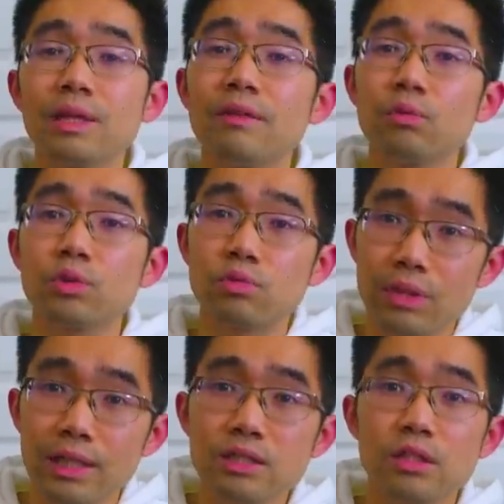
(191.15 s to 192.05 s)
11 was
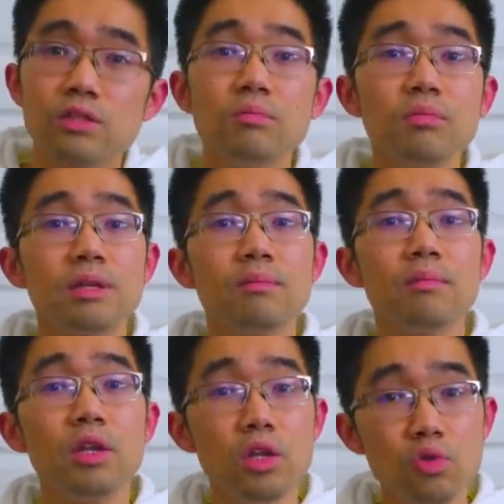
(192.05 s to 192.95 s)
released,
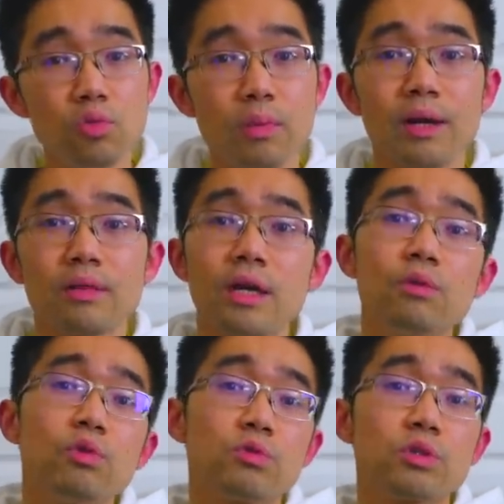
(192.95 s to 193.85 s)
something new back
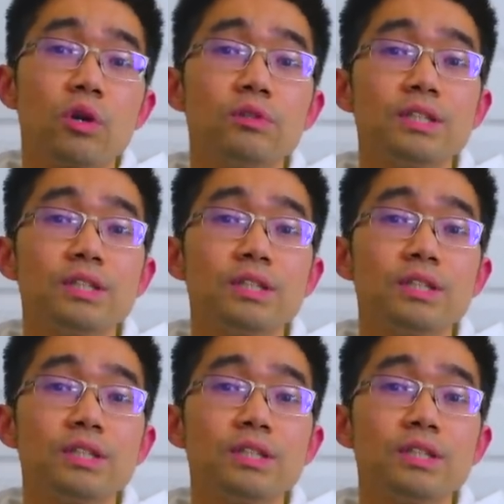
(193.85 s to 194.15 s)
then which was called the